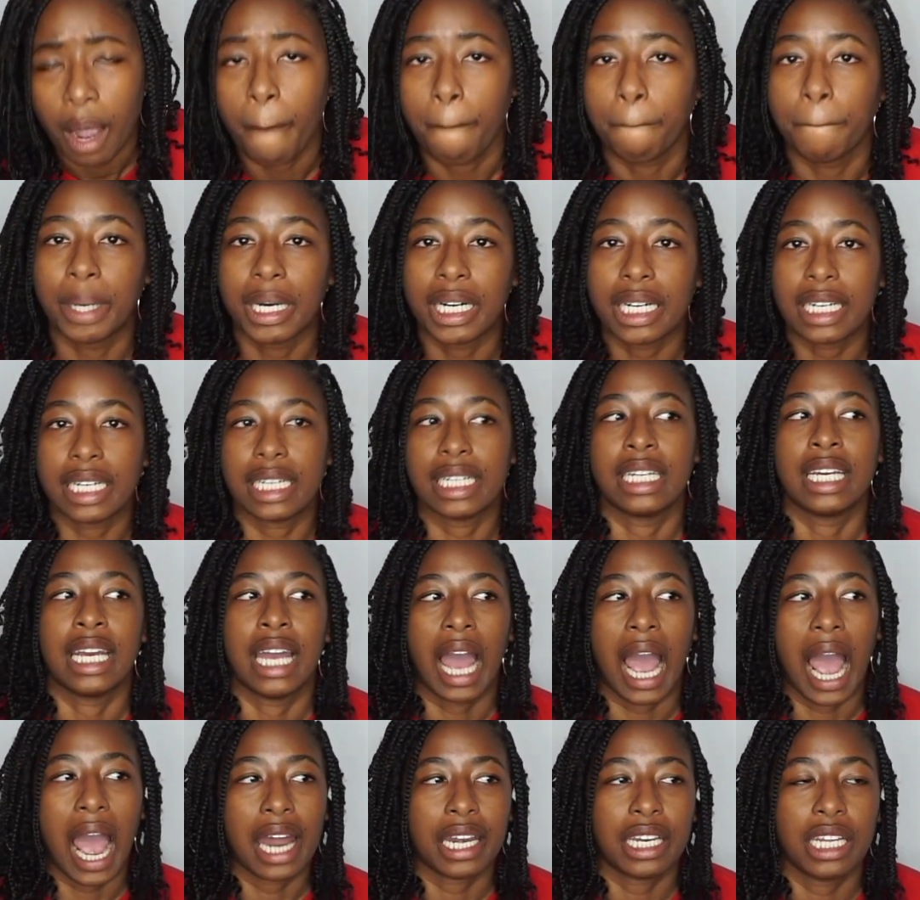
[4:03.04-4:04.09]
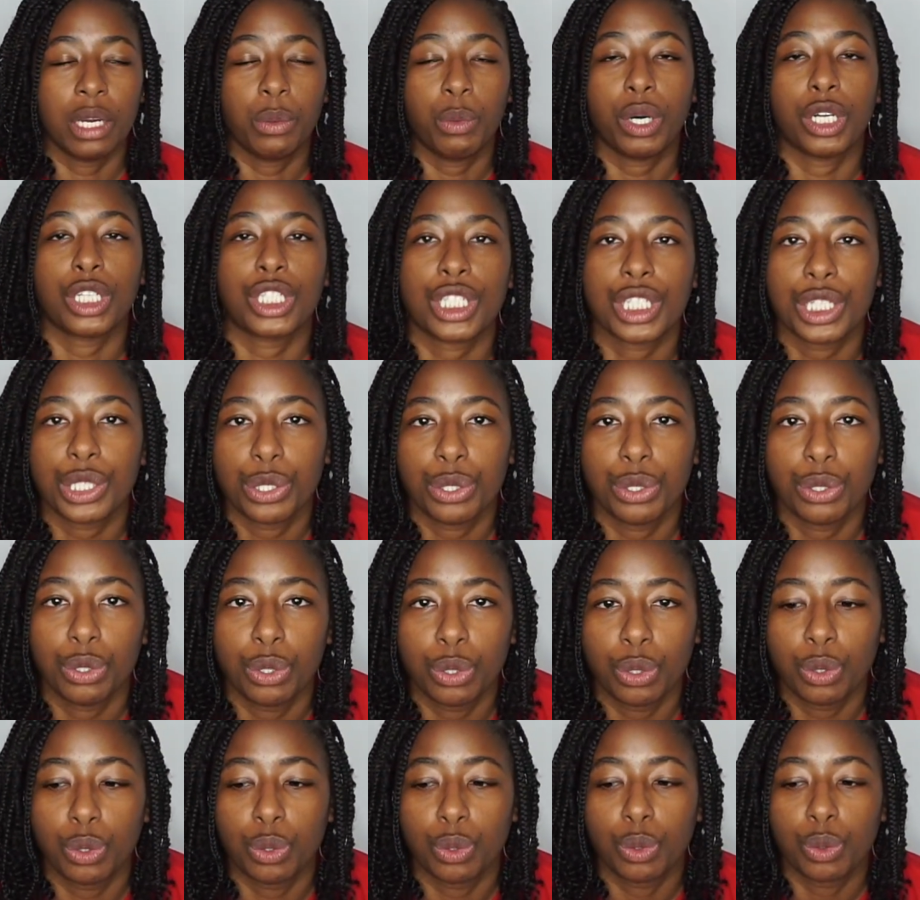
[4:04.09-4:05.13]
But I did want
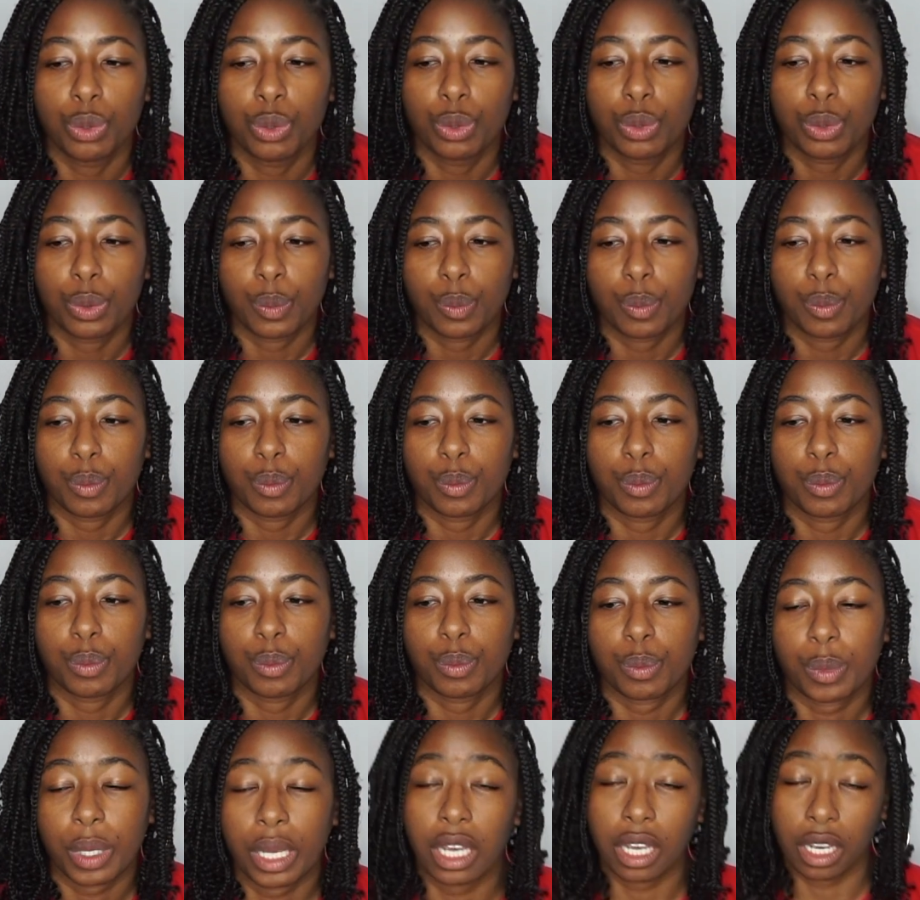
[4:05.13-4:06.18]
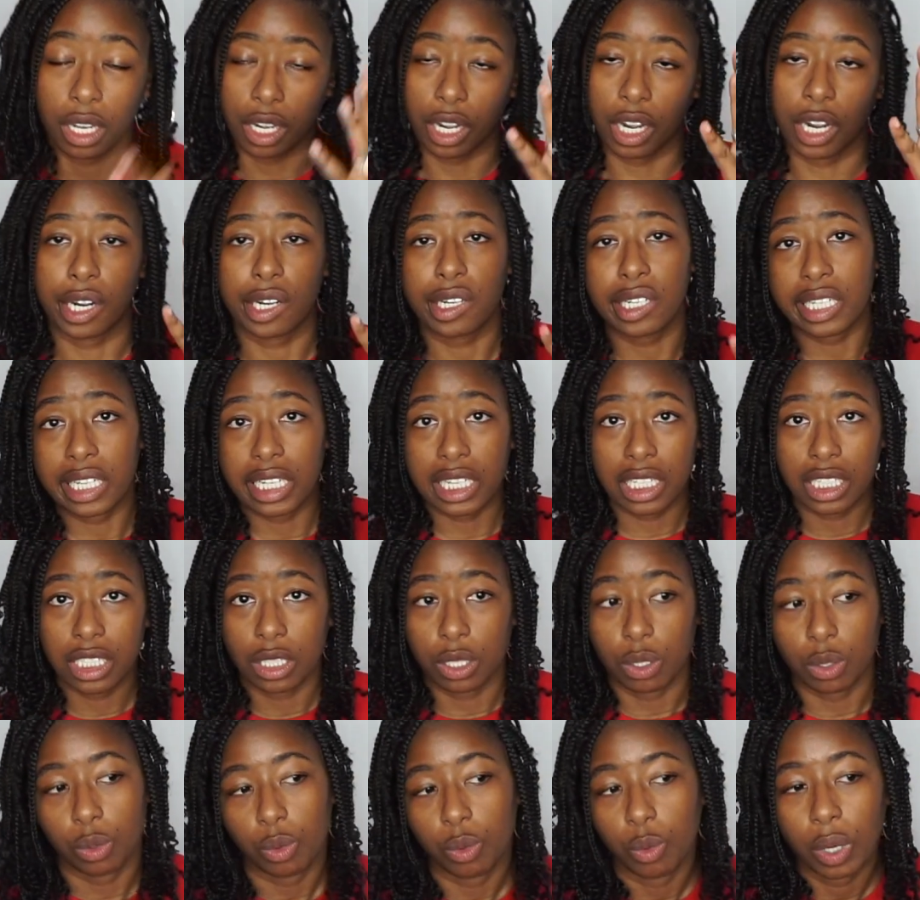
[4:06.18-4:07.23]
to encourage
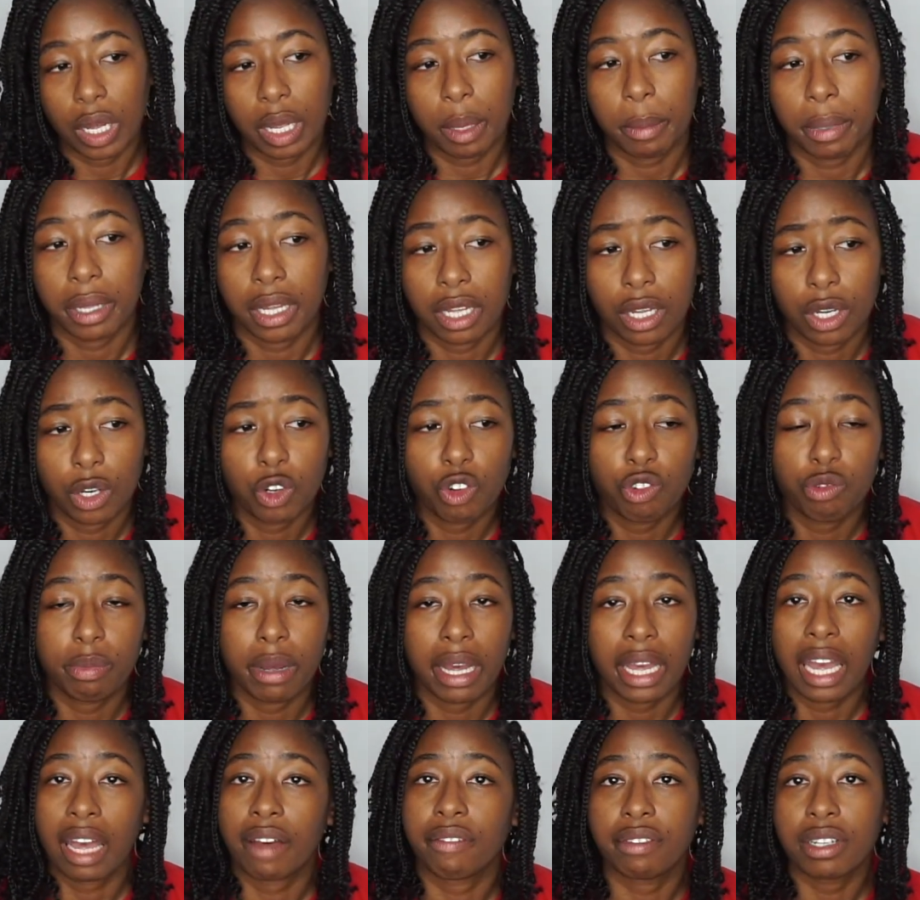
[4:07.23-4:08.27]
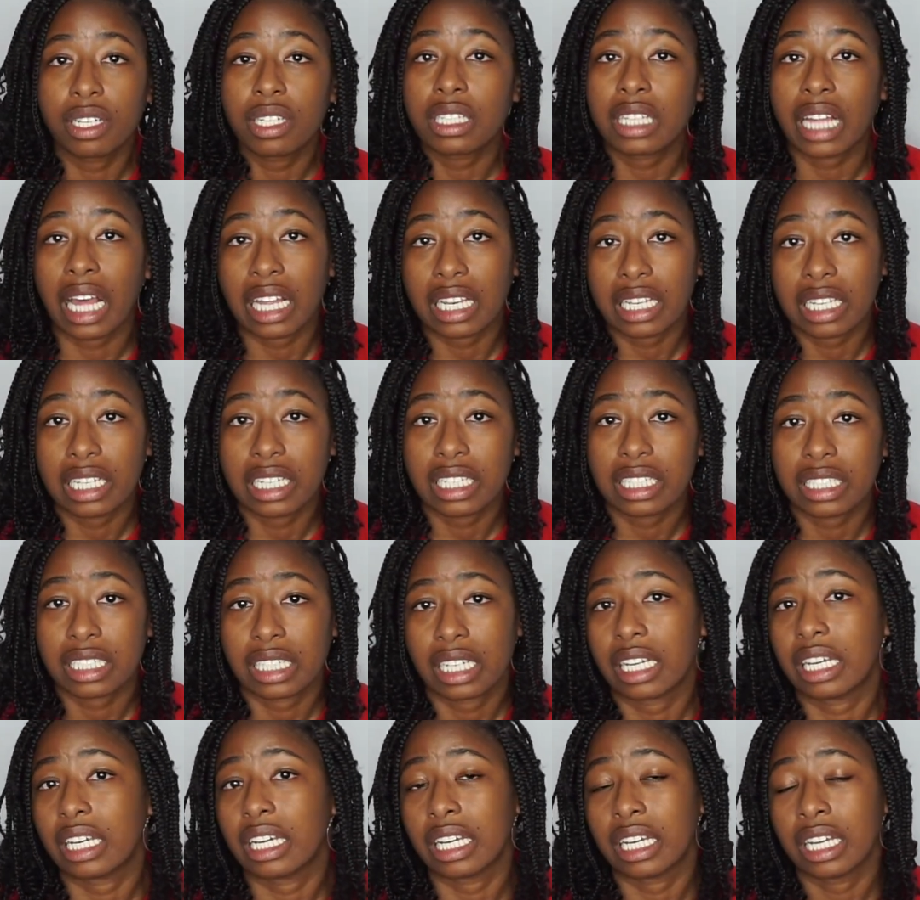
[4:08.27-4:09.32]
women who may have looked at this
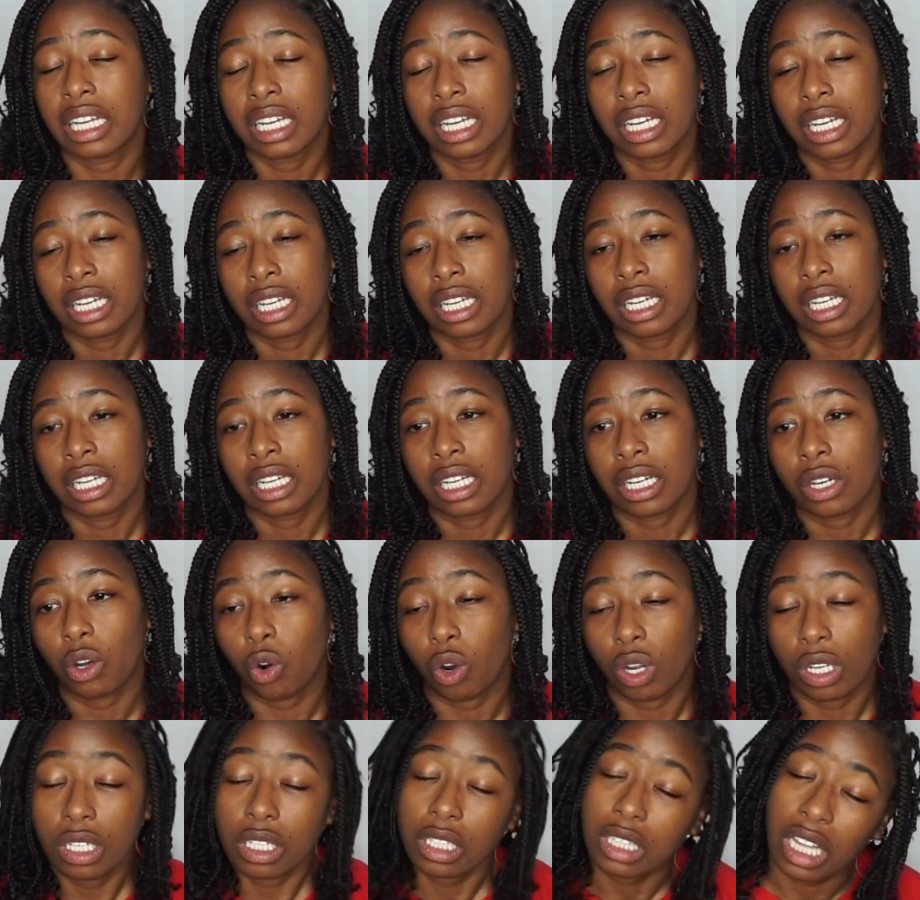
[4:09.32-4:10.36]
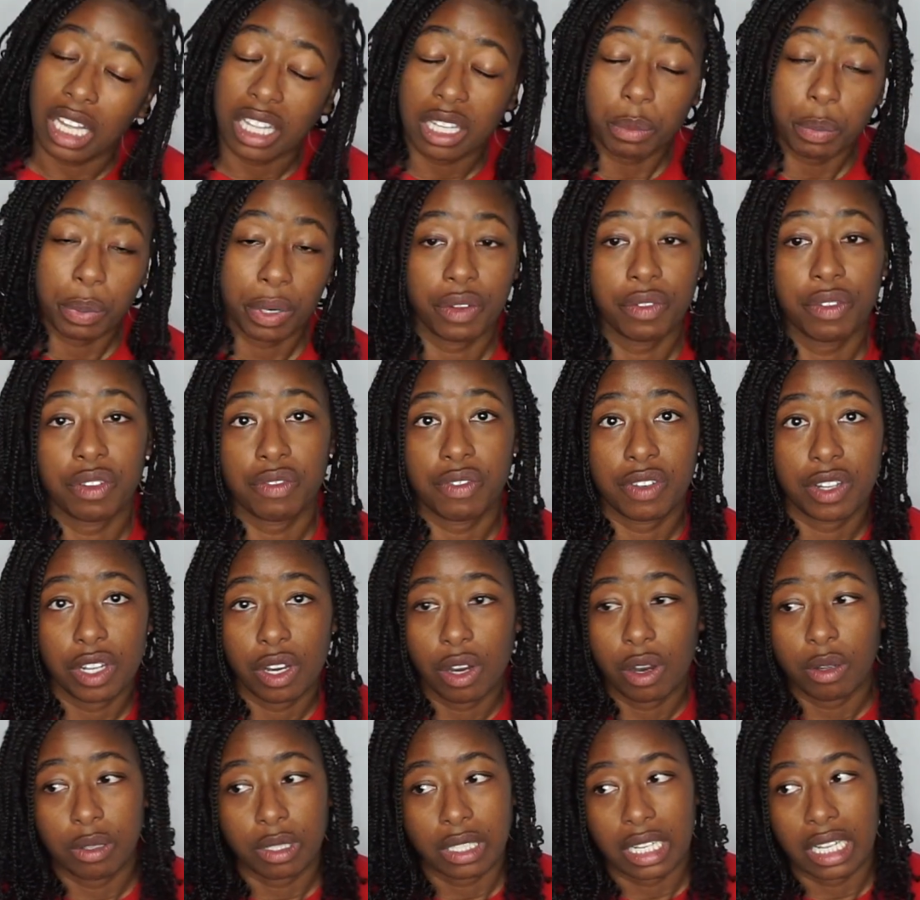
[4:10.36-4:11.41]
or looked at the previous video
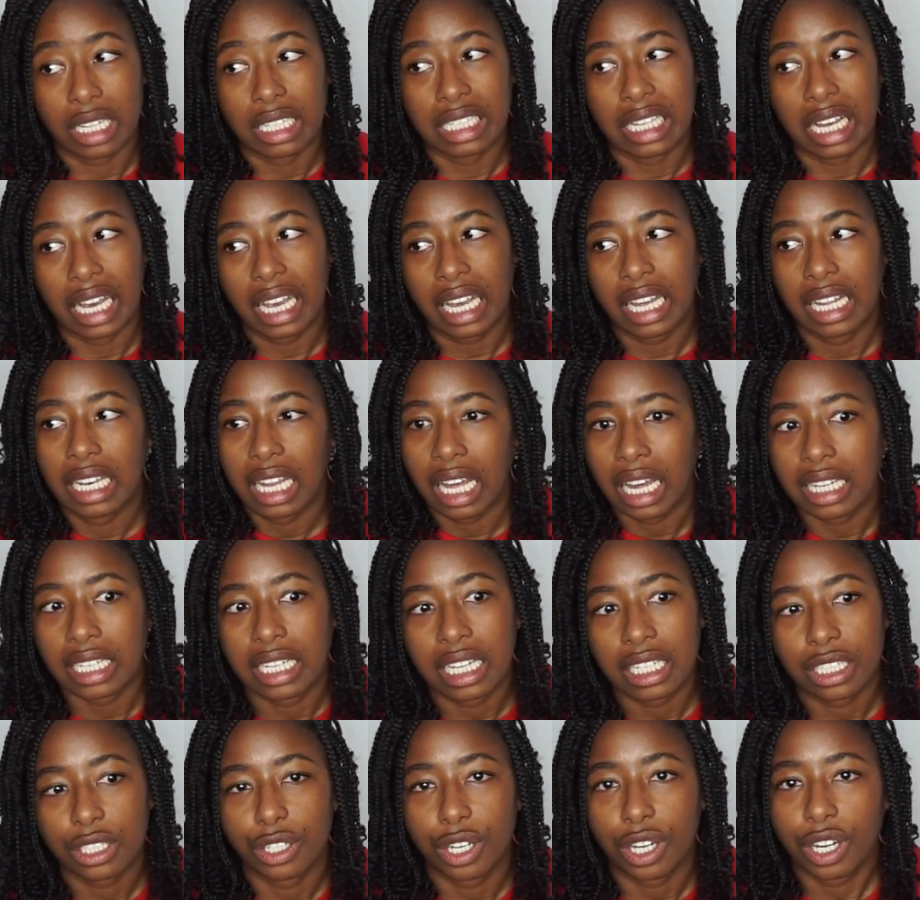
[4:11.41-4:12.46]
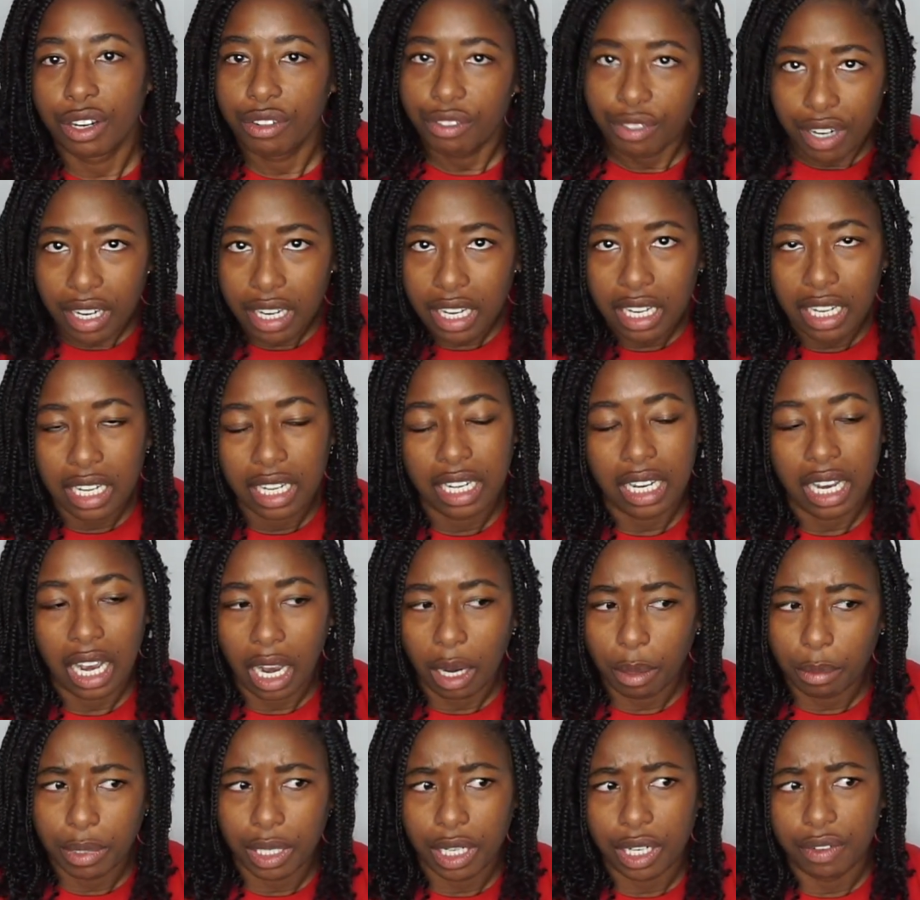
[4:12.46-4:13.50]
and say, dang, like, that's nerve-wracking.
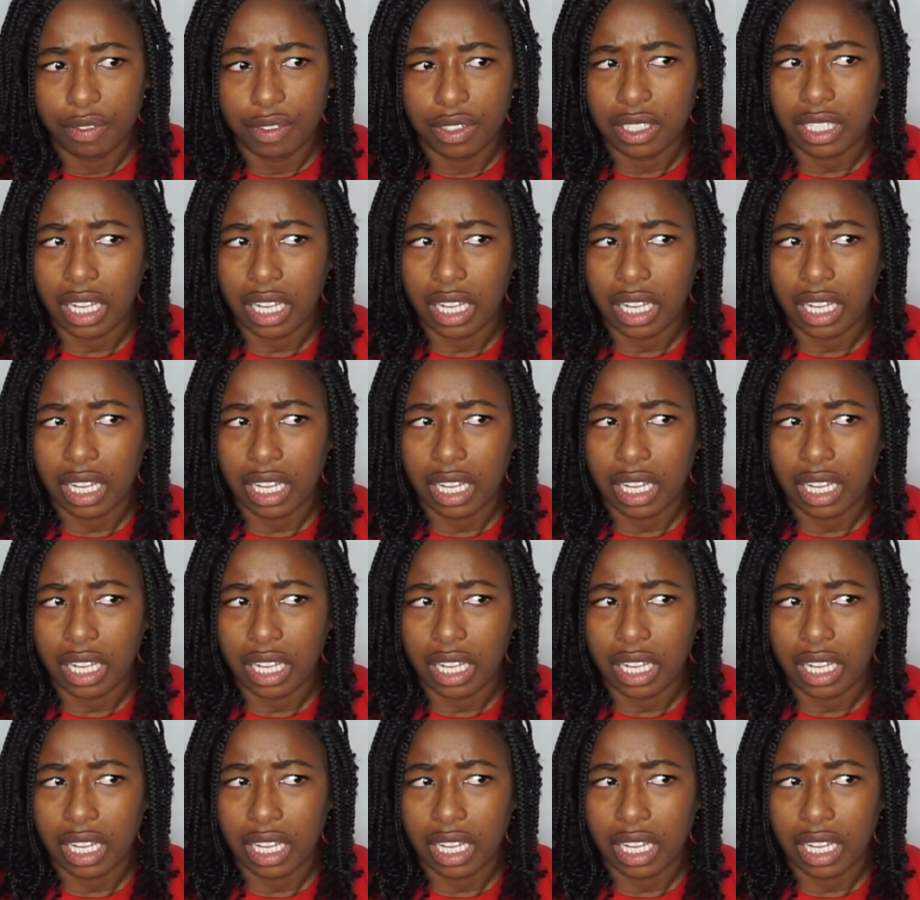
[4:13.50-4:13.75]
I'm nervous.